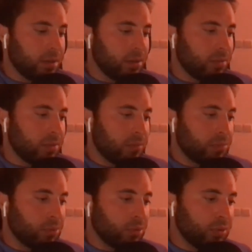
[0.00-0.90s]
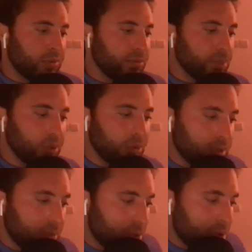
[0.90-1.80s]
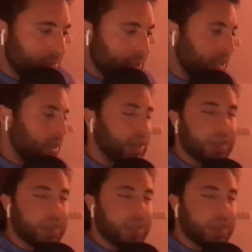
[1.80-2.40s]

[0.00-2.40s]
improve mood and well-being,